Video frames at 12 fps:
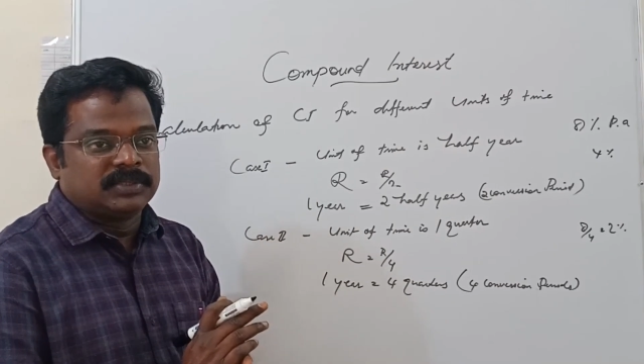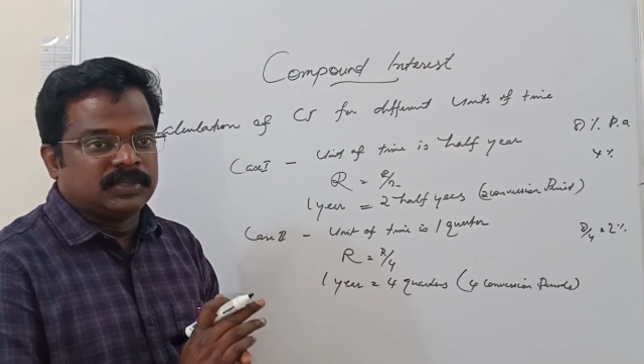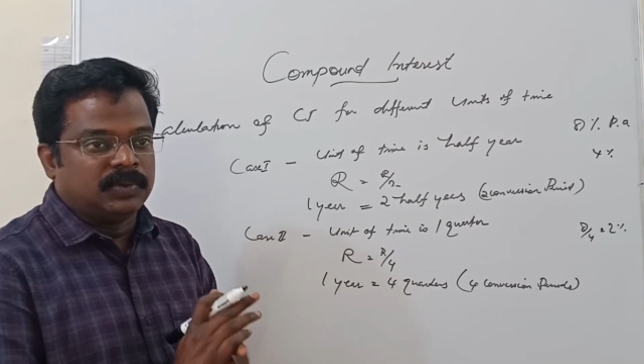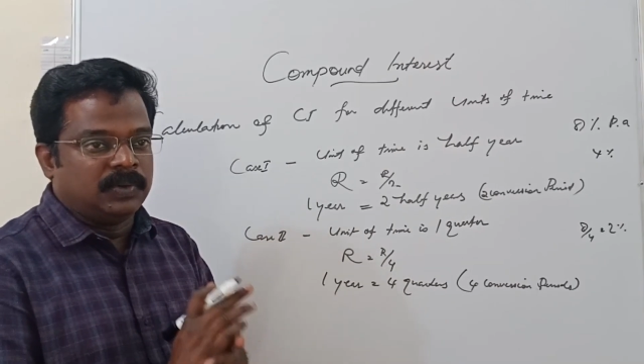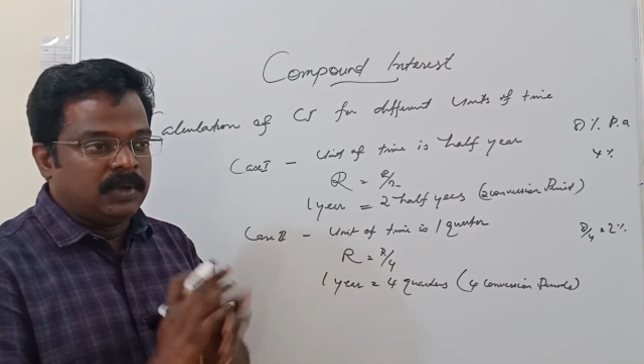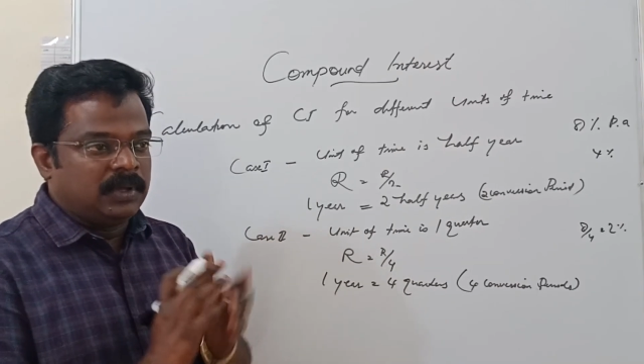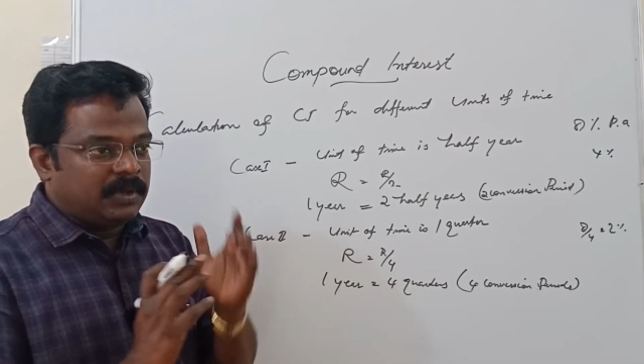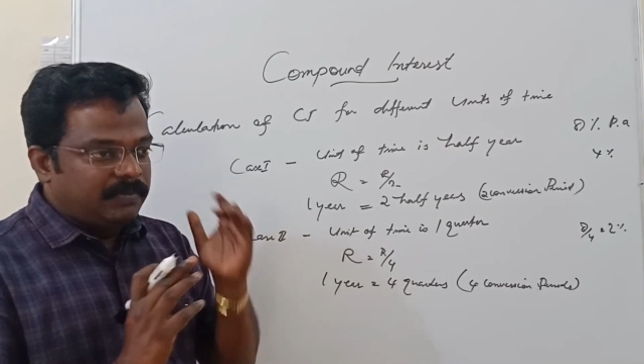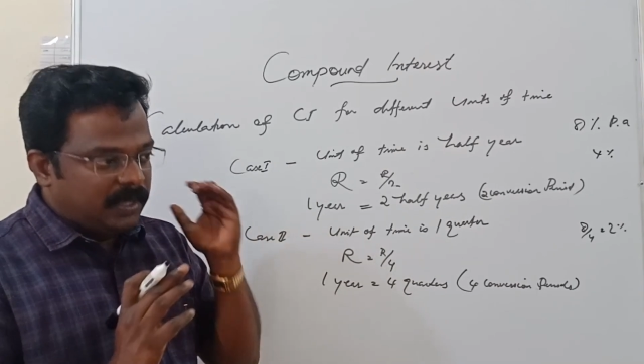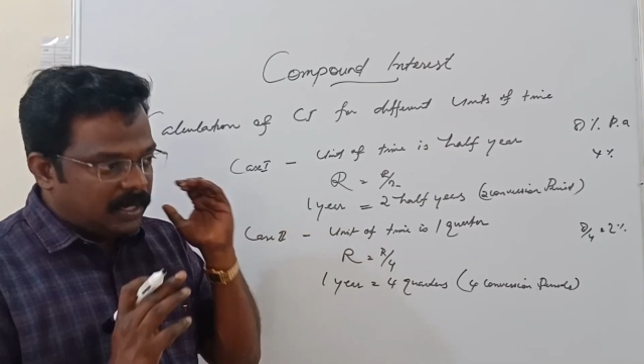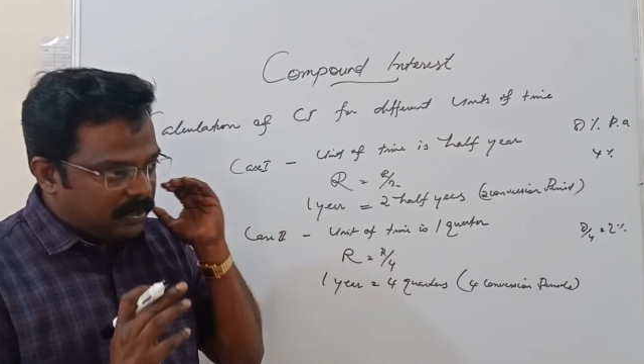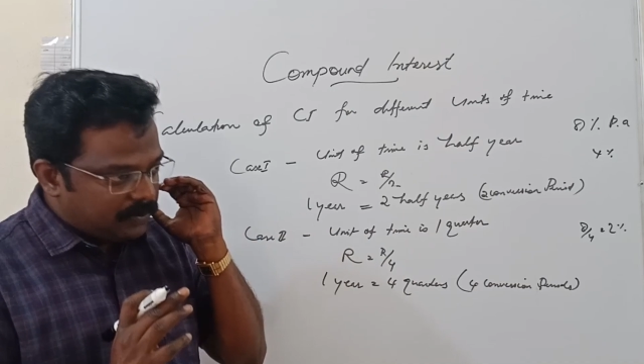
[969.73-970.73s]
So
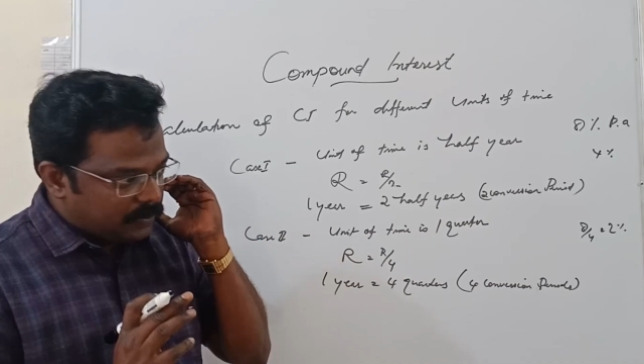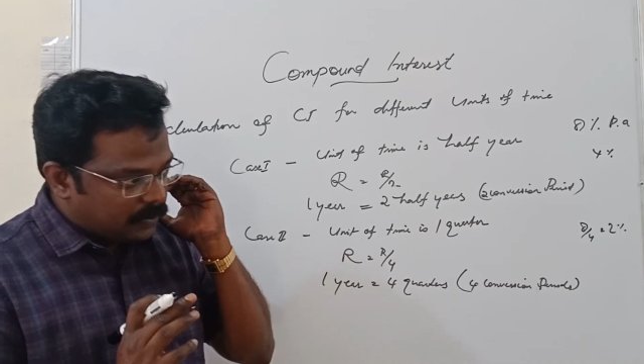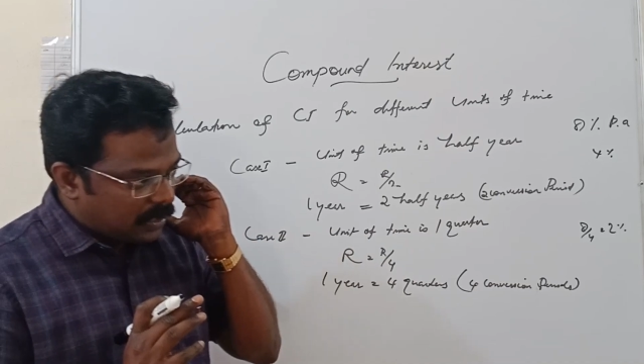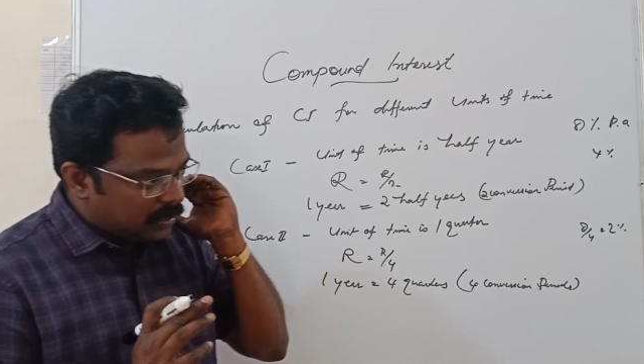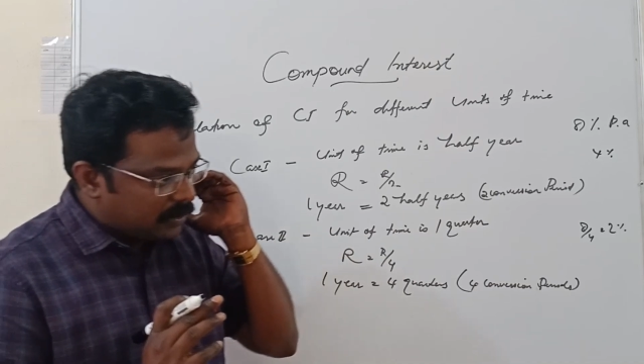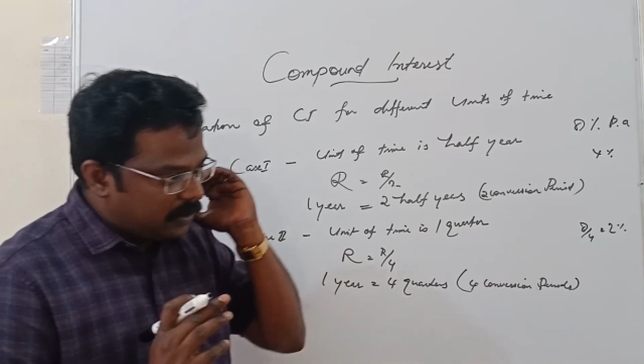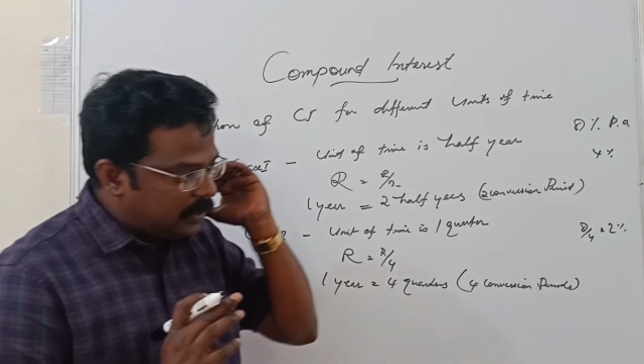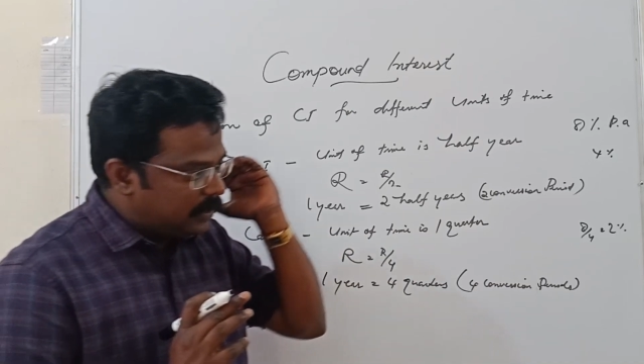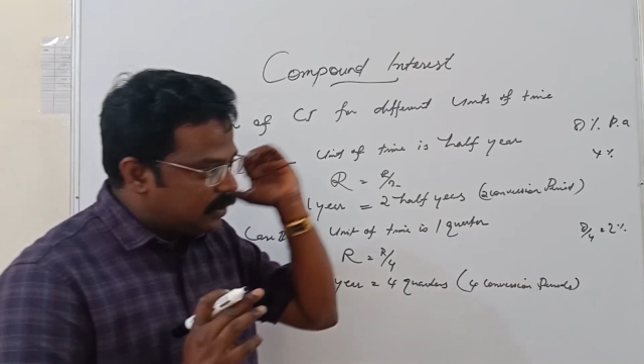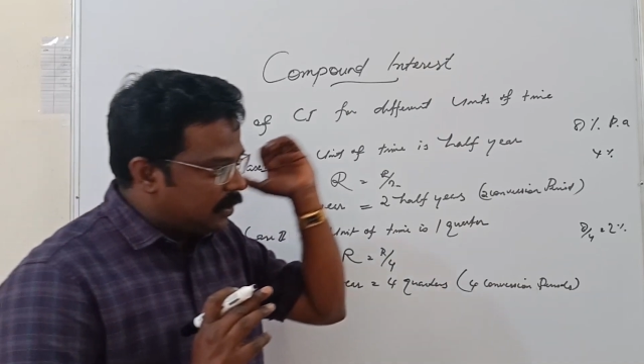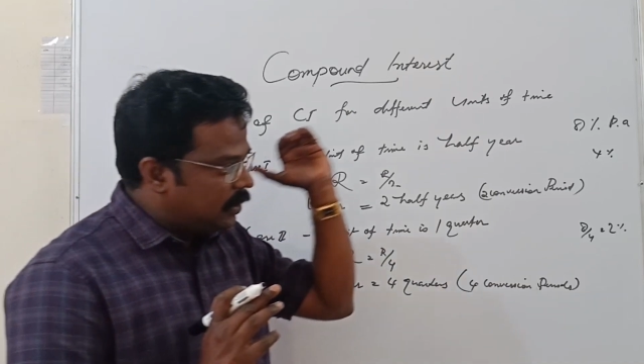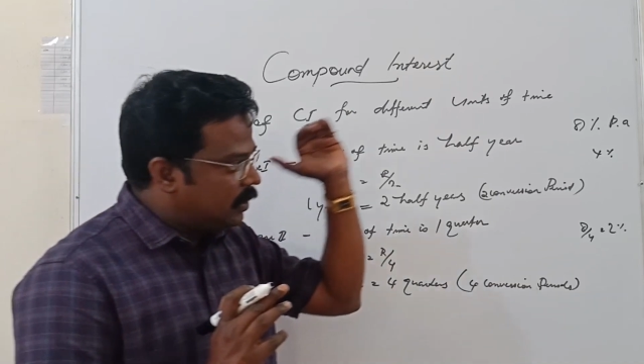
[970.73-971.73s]
we have to calculate